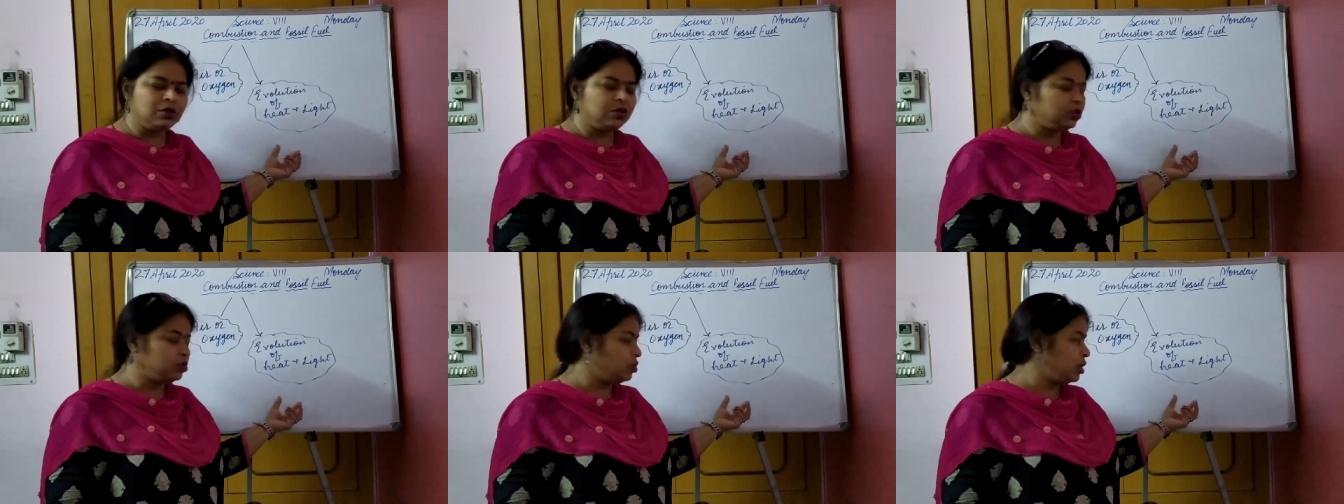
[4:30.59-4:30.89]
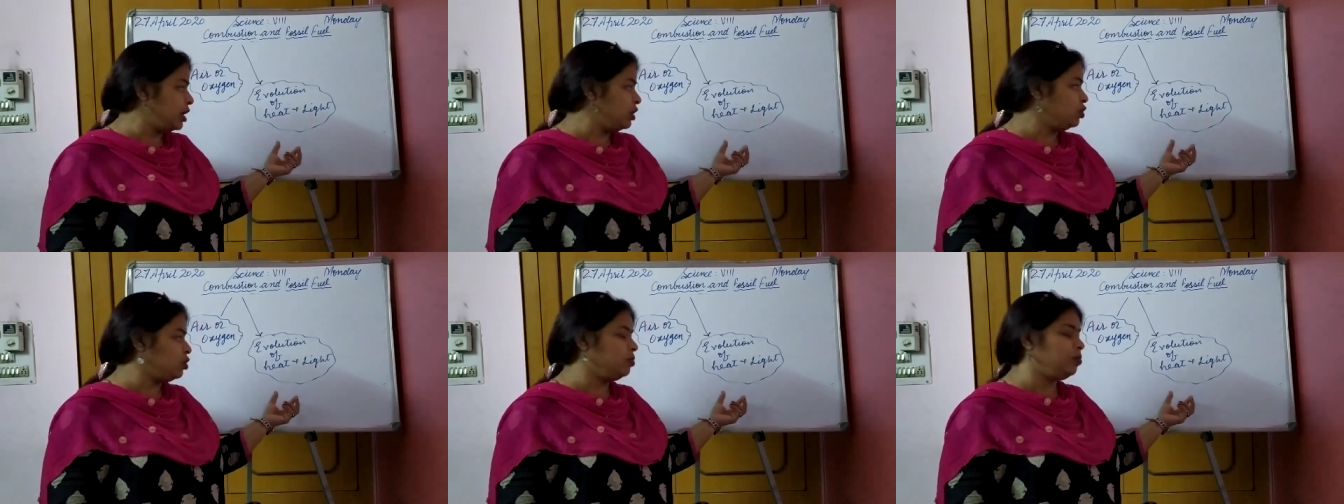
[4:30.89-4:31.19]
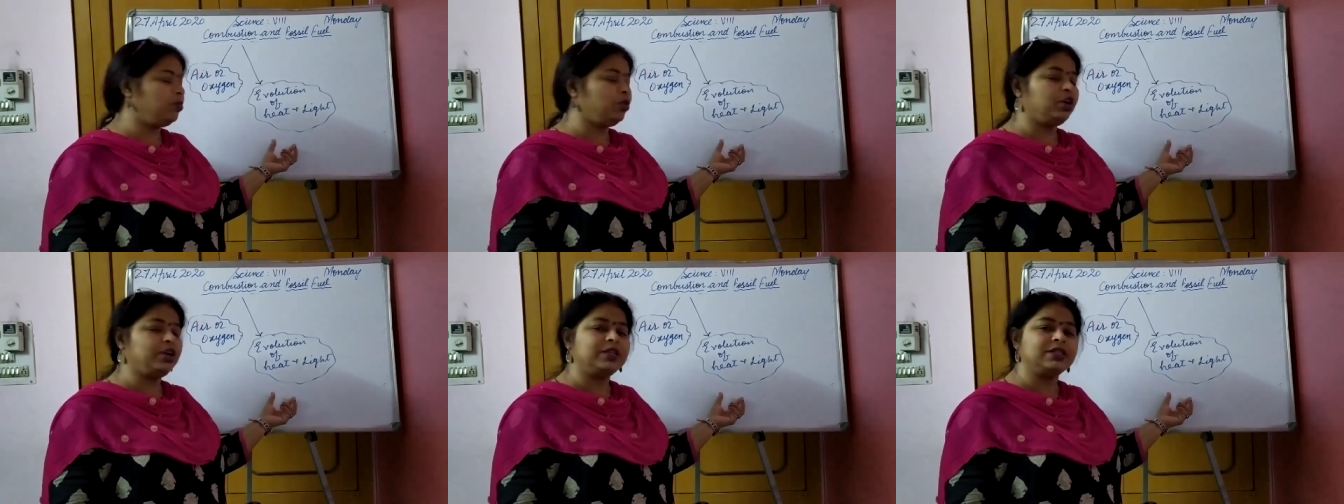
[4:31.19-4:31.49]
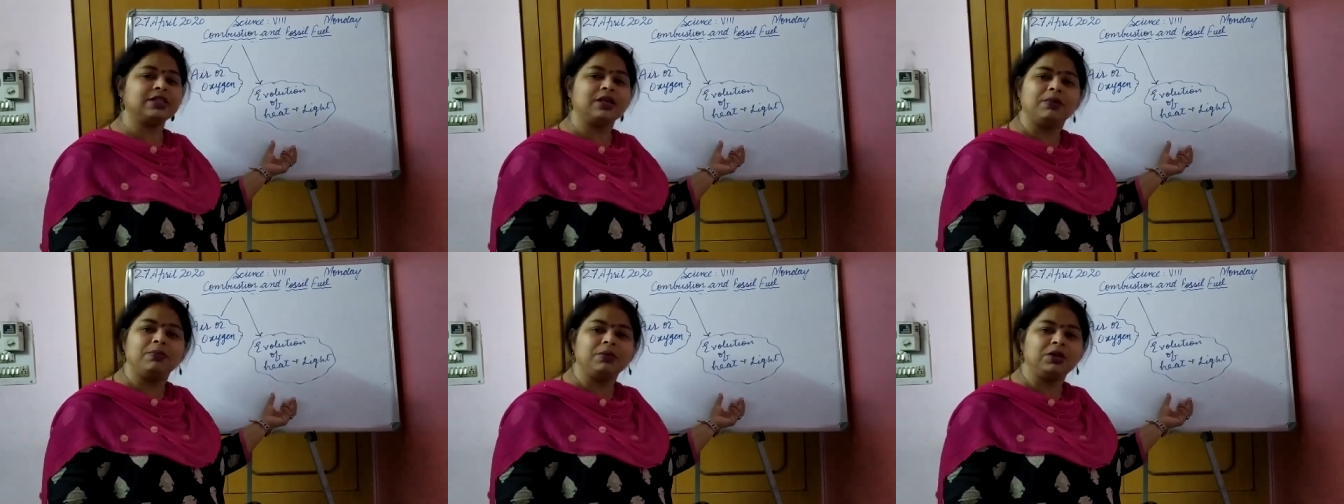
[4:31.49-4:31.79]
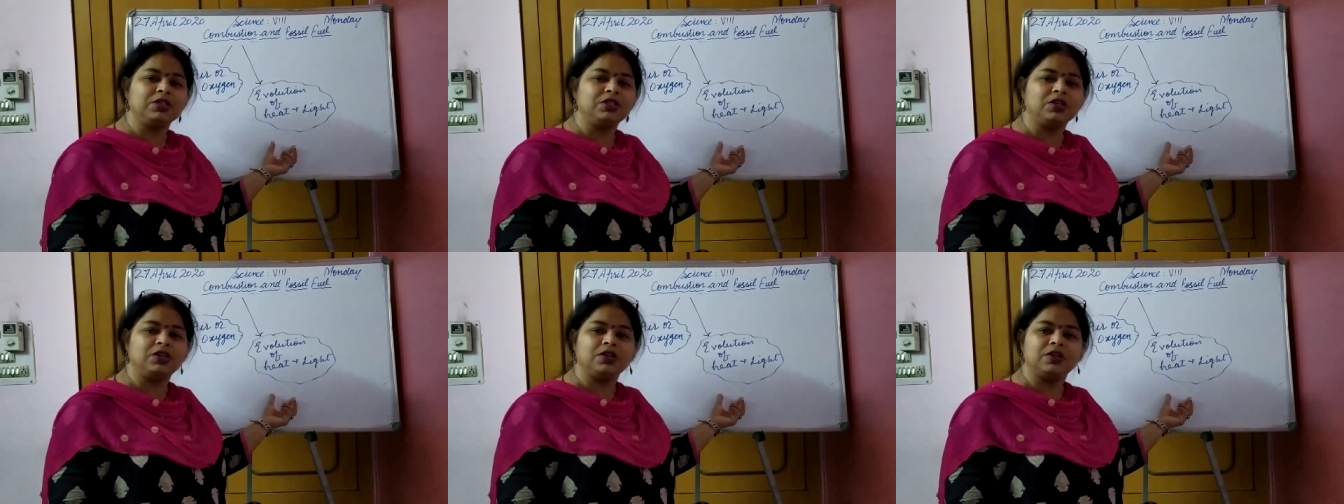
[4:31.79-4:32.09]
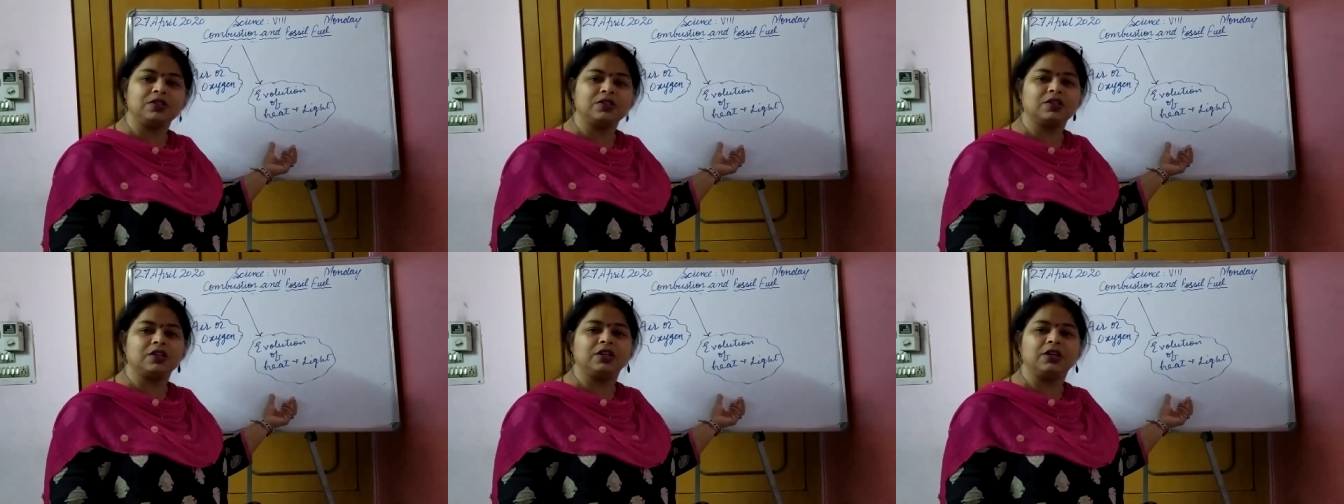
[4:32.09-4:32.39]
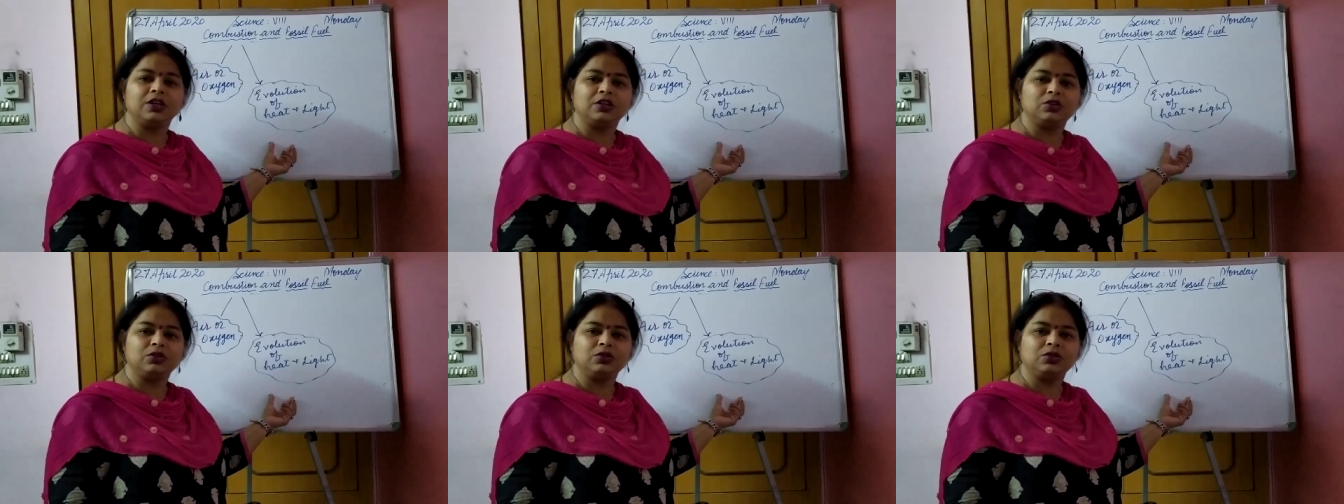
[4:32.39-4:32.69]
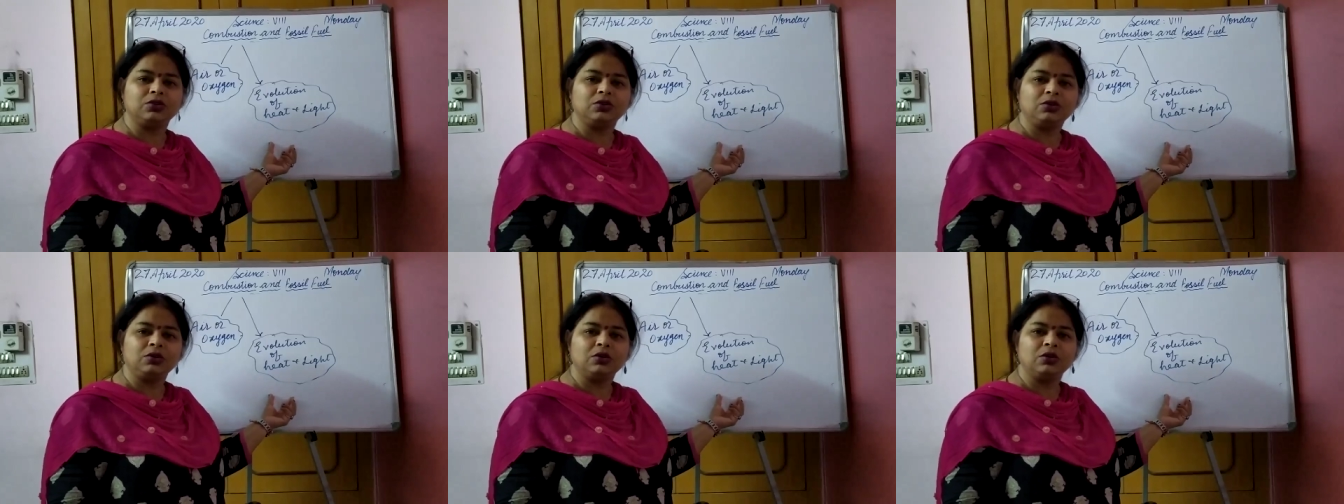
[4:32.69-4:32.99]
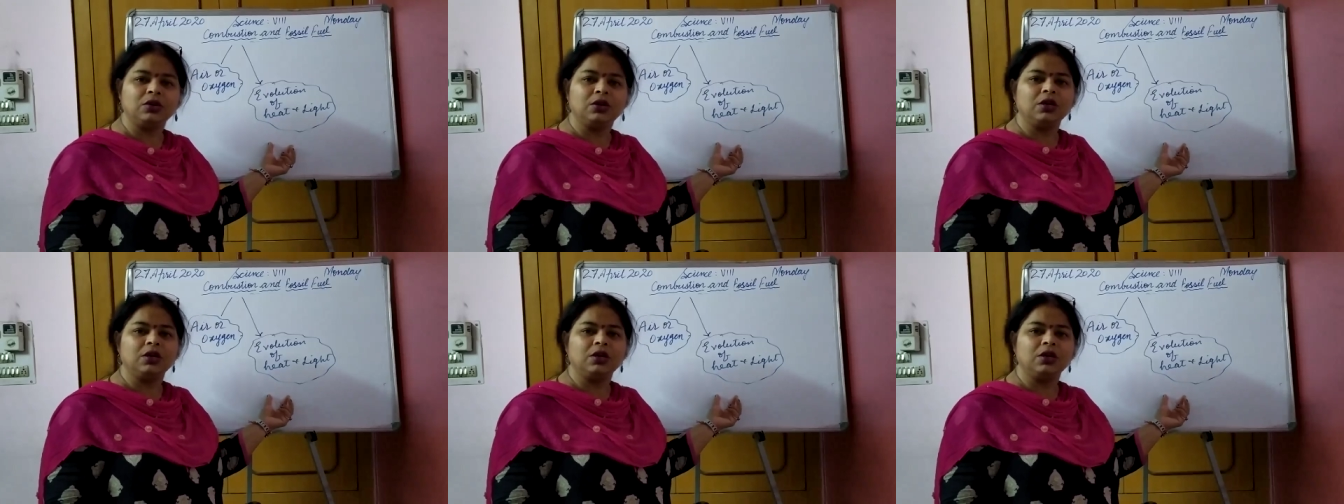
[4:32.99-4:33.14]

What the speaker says: So I hope what is combustion is clear to you.